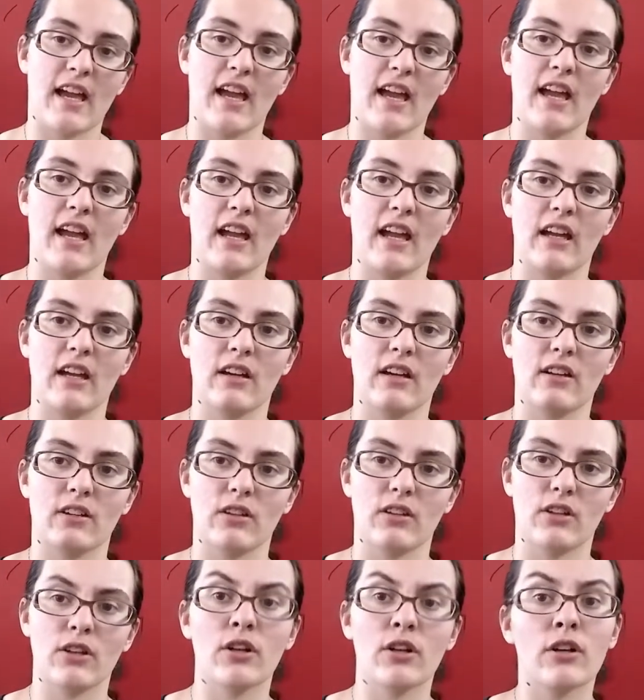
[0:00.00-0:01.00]
a
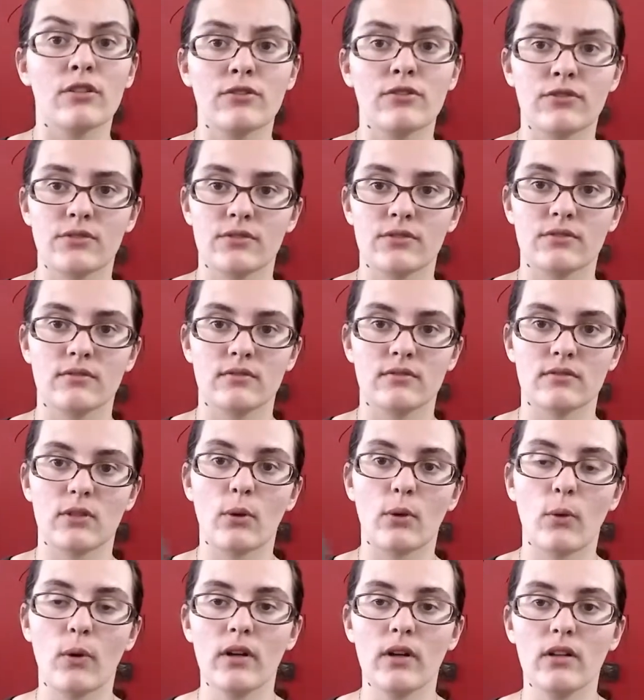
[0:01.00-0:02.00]
hoof
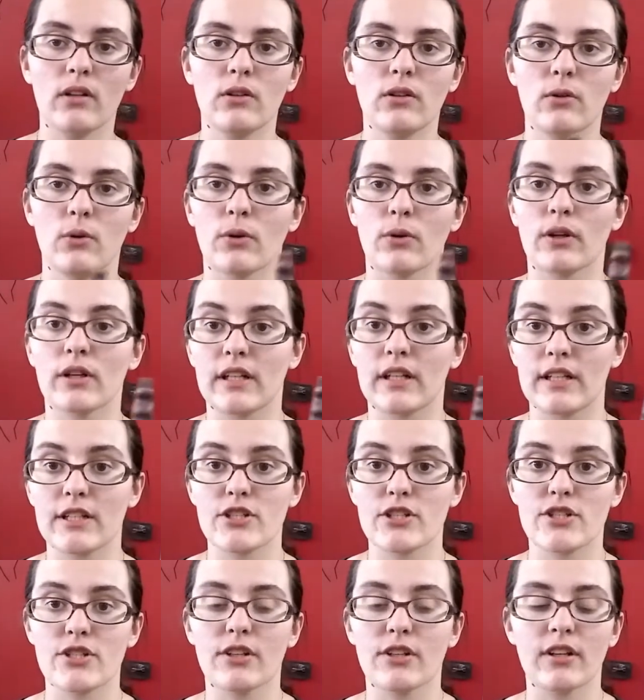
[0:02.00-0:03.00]
oil or
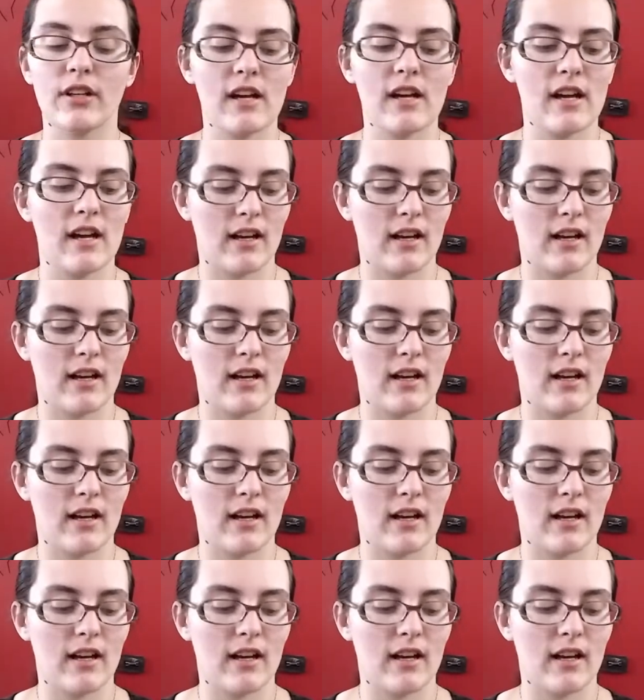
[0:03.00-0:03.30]
conditioner.